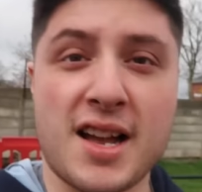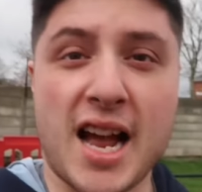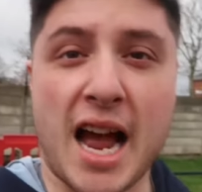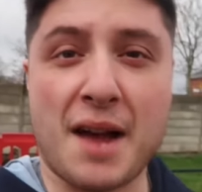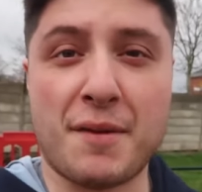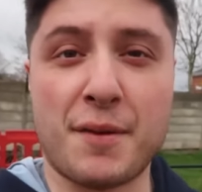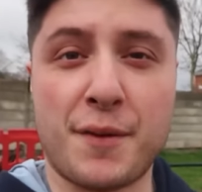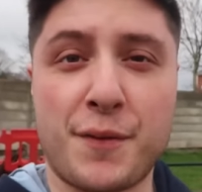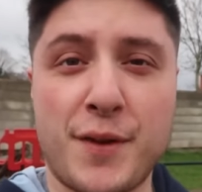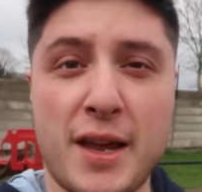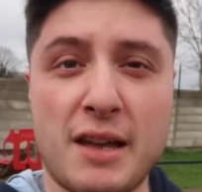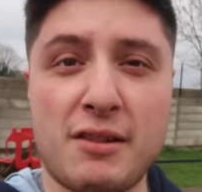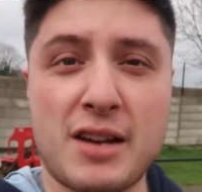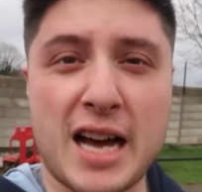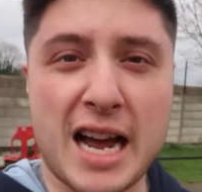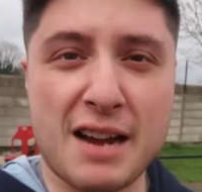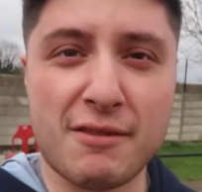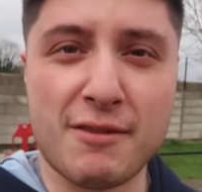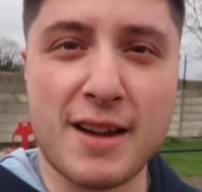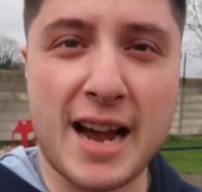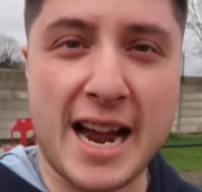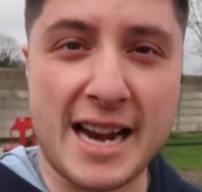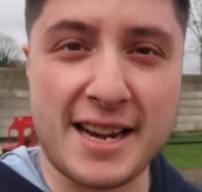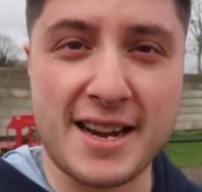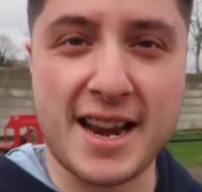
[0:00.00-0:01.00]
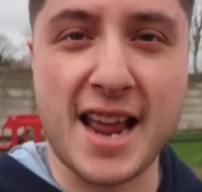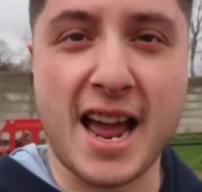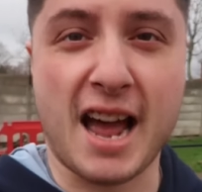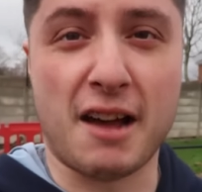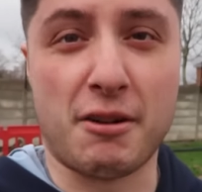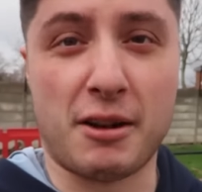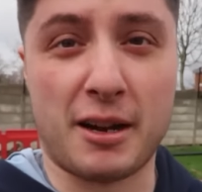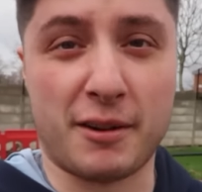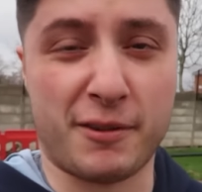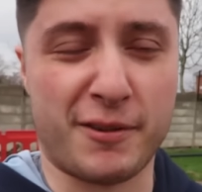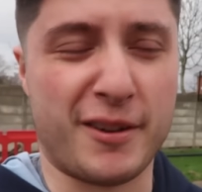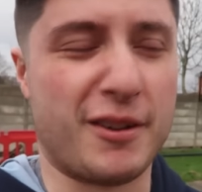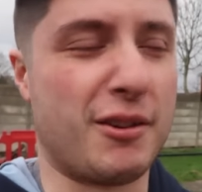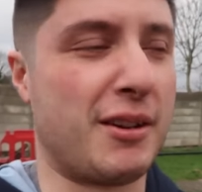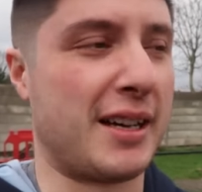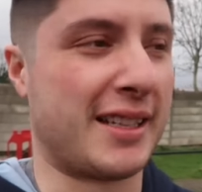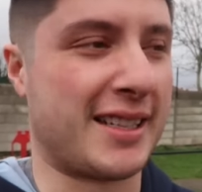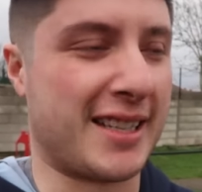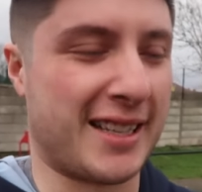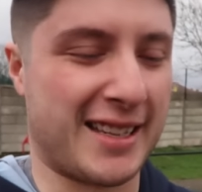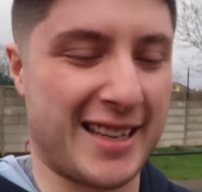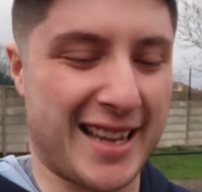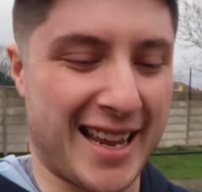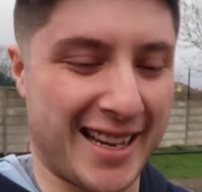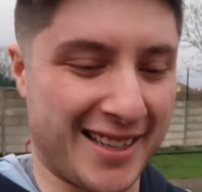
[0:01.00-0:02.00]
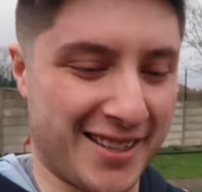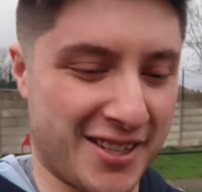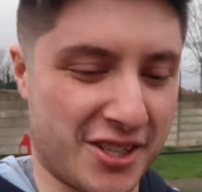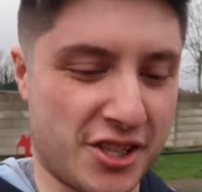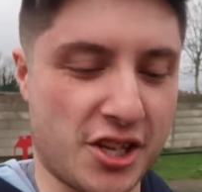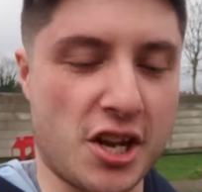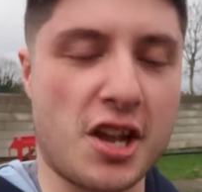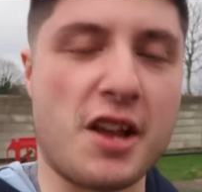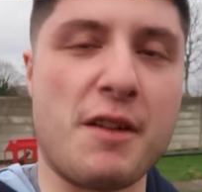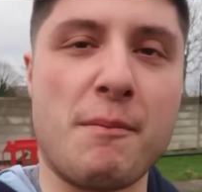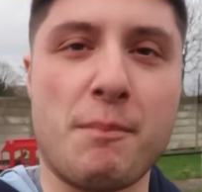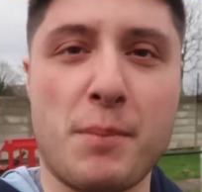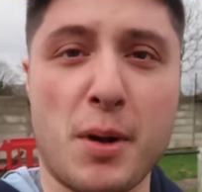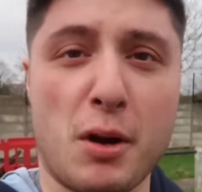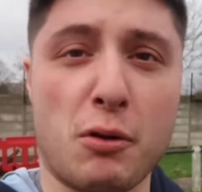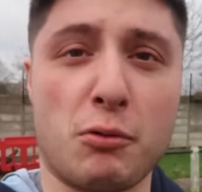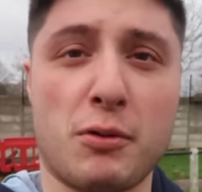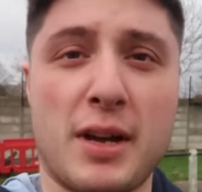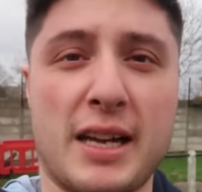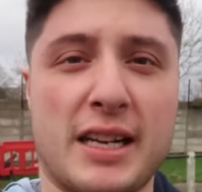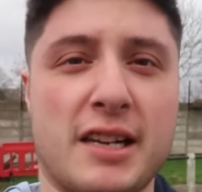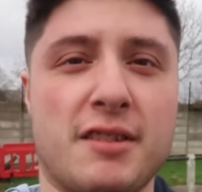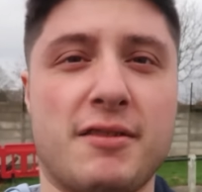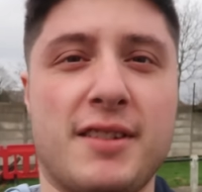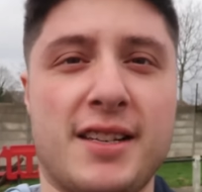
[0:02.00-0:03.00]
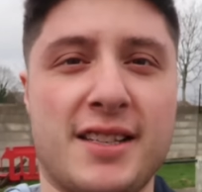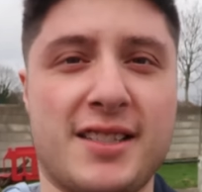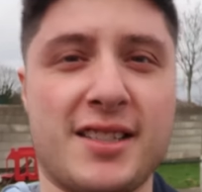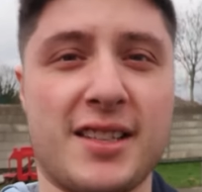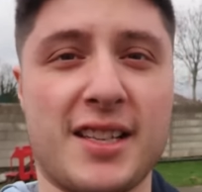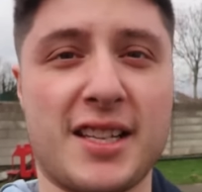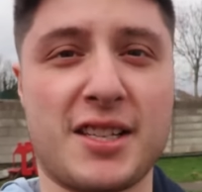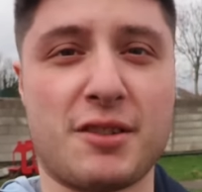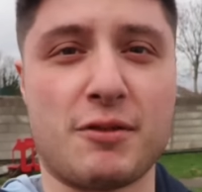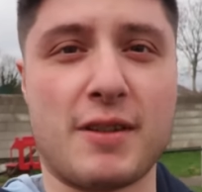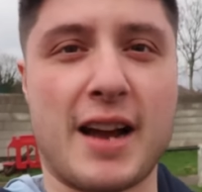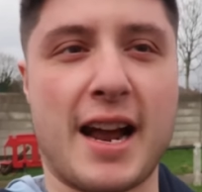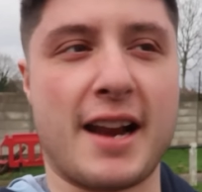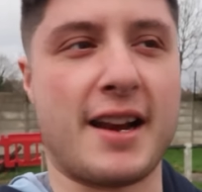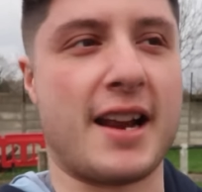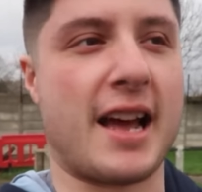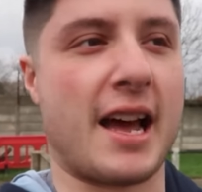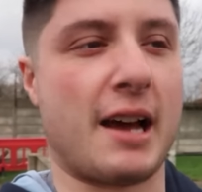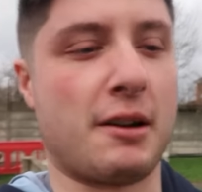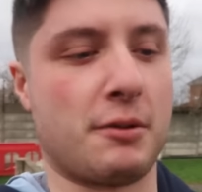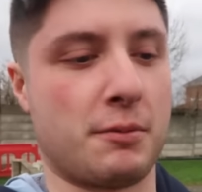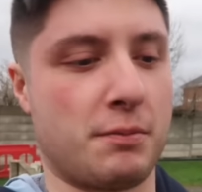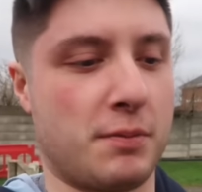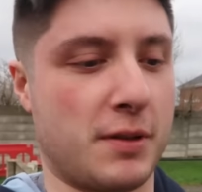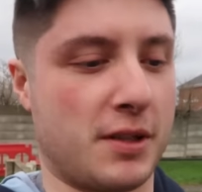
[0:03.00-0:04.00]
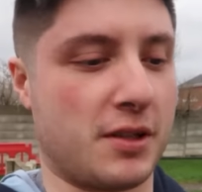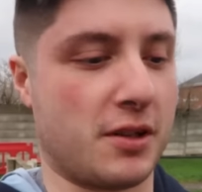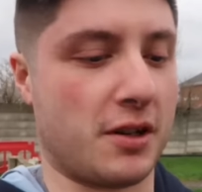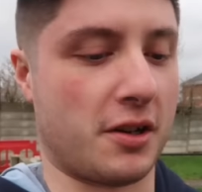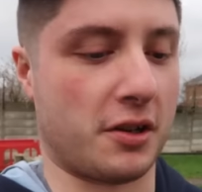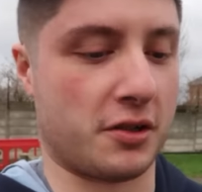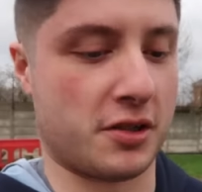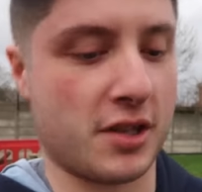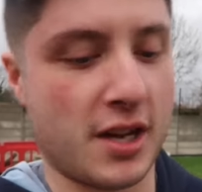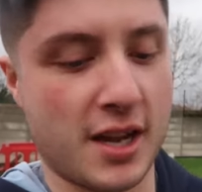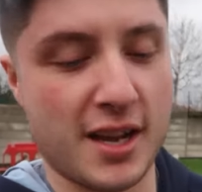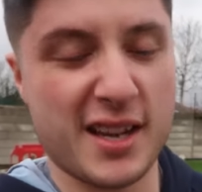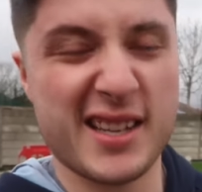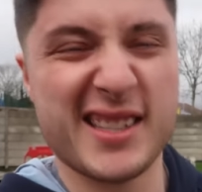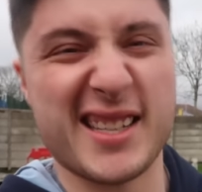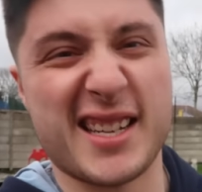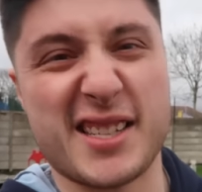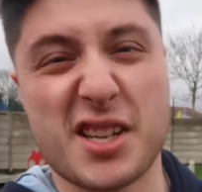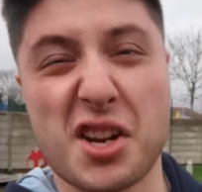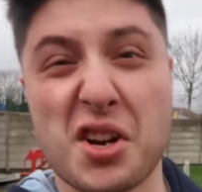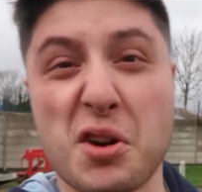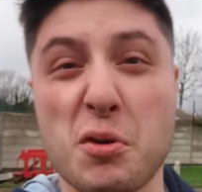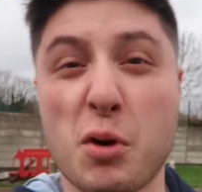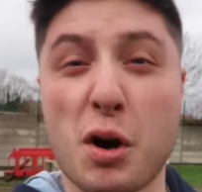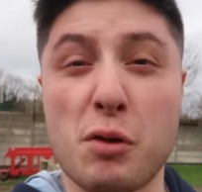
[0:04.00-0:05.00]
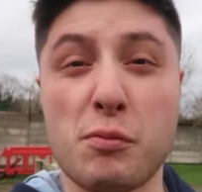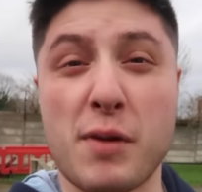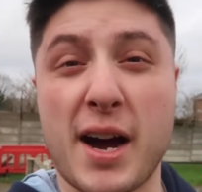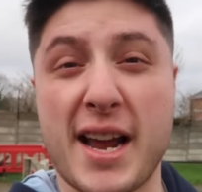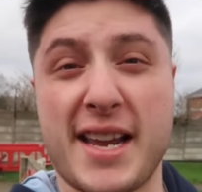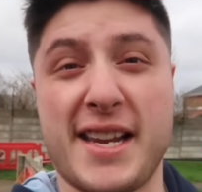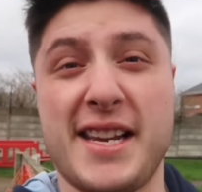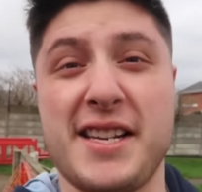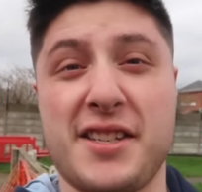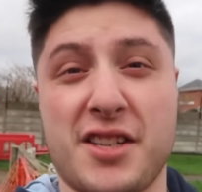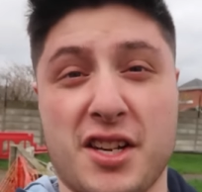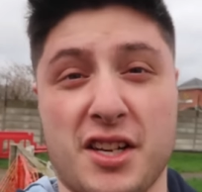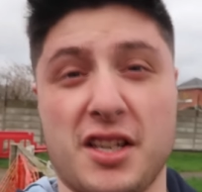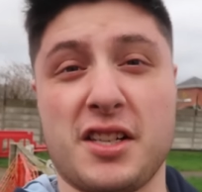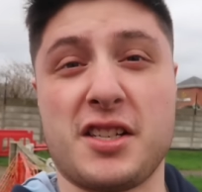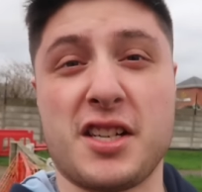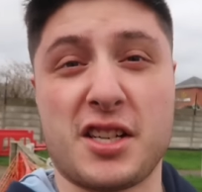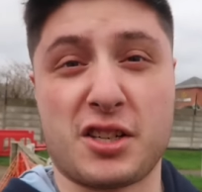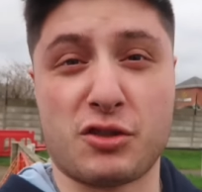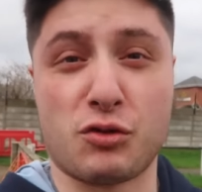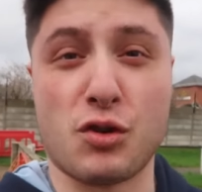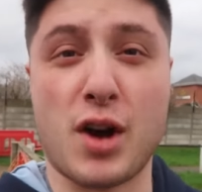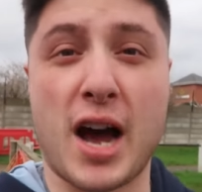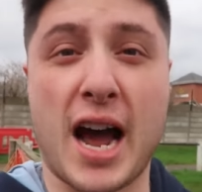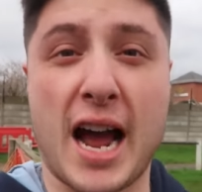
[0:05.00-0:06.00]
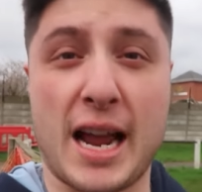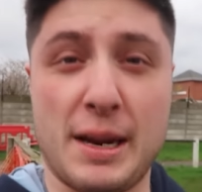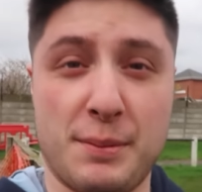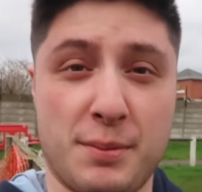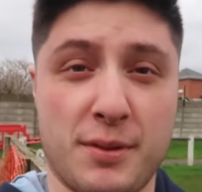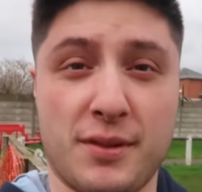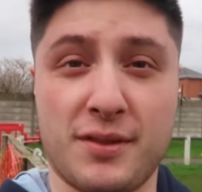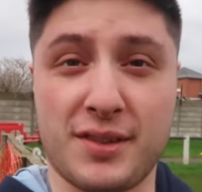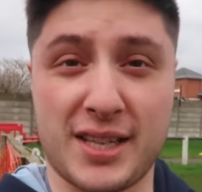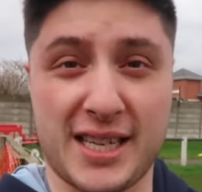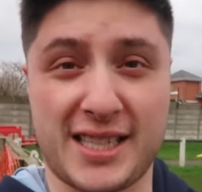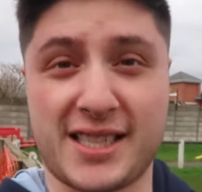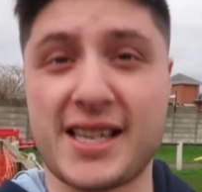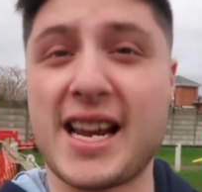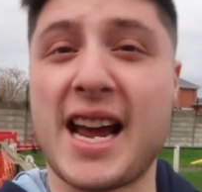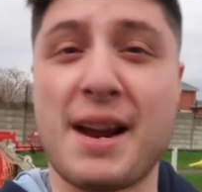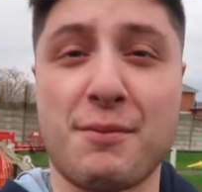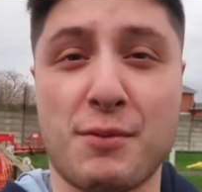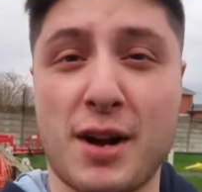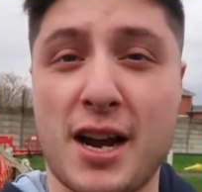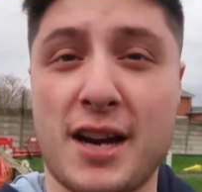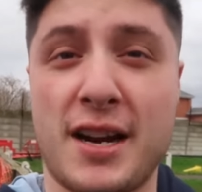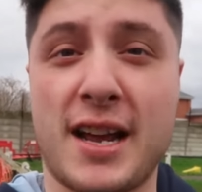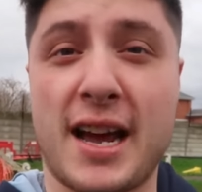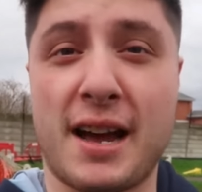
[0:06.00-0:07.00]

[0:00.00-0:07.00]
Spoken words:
I feel like right now, I feel like inserting Bootlegger into this right now, because there's only one way he's going to describe this game right